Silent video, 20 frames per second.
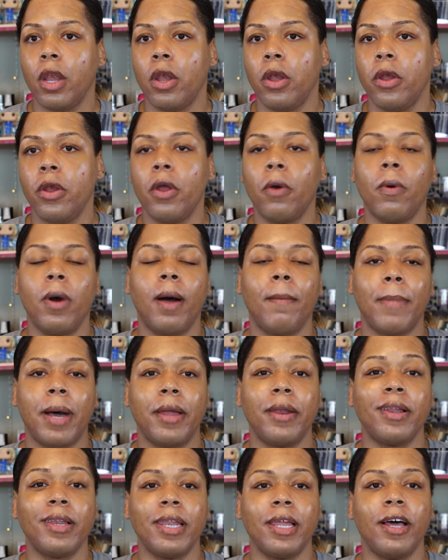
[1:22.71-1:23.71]
no
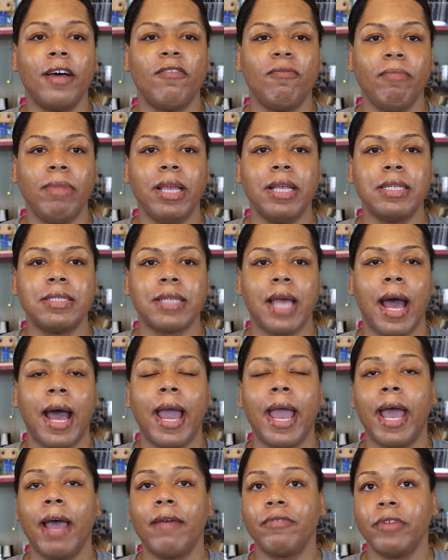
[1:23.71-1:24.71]
amount of love means
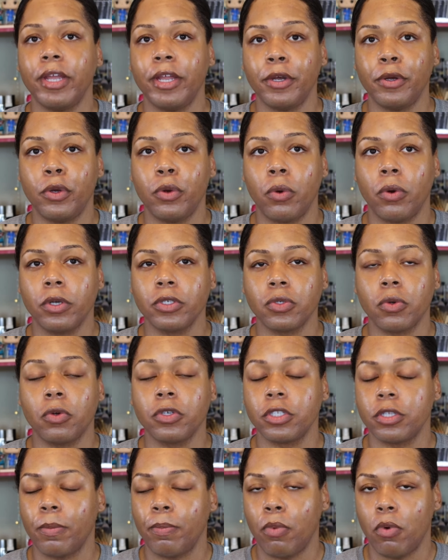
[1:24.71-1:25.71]
I have to endorse
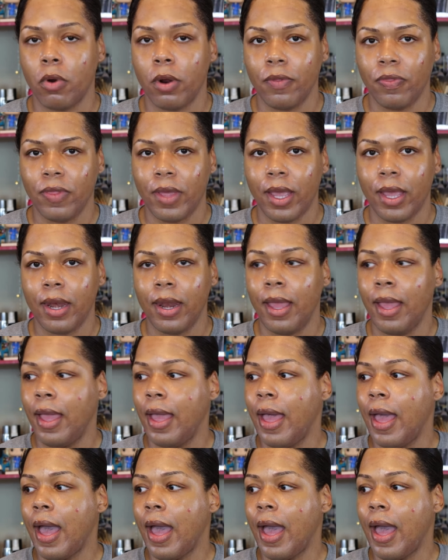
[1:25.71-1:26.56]
or support that